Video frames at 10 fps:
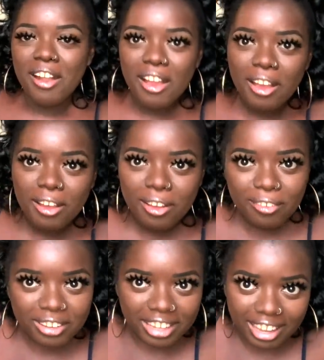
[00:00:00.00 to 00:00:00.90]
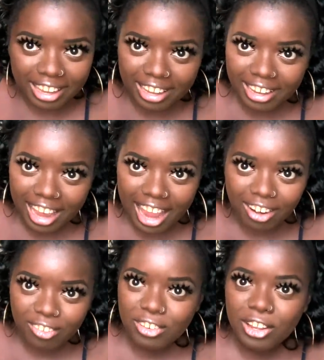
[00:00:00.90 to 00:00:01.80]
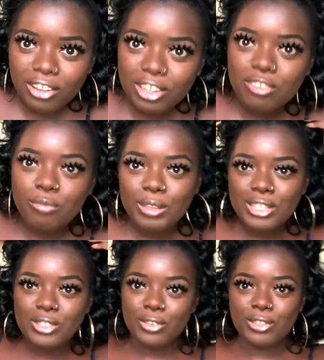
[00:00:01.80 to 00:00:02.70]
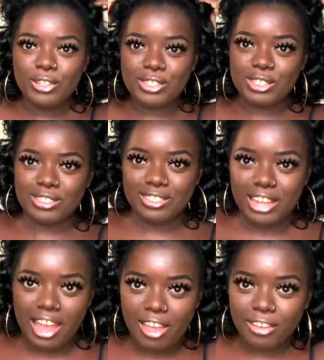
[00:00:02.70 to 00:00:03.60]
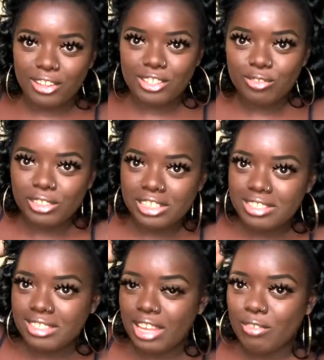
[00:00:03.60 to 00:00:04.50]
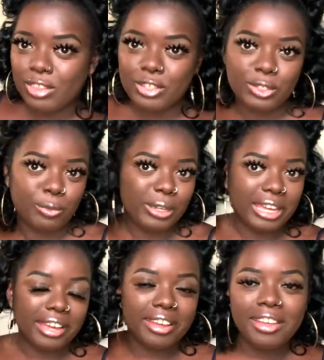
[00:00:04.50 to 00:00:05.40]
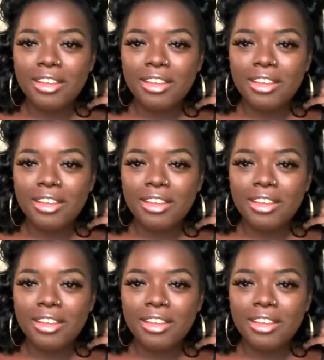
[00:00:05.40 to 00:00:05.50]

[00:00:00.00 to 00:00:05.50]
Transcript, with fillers: Okay, I don't know if me doing this style is really saving this wig.